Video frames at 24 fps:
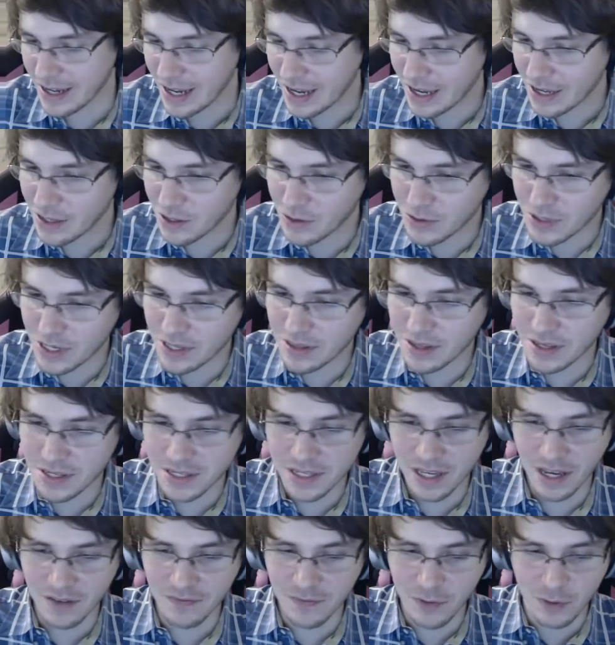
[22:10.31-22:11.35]
you did this
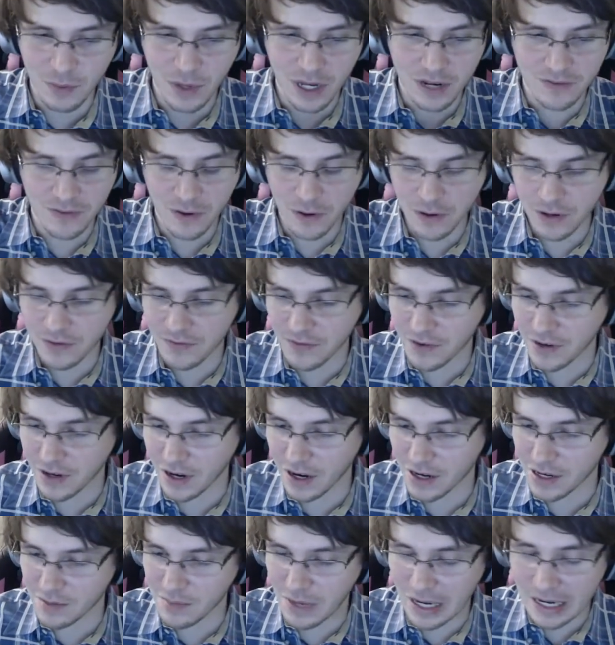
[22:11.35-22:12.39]
stuff. You might have already
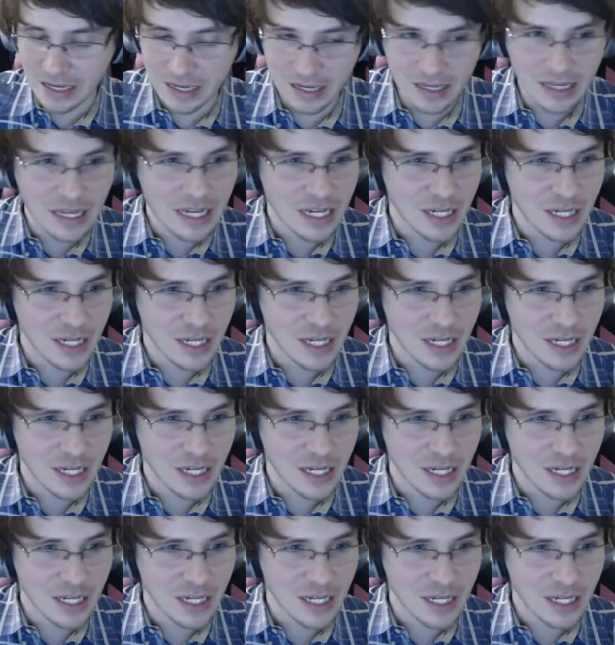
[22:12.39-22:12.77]
forgotten about it.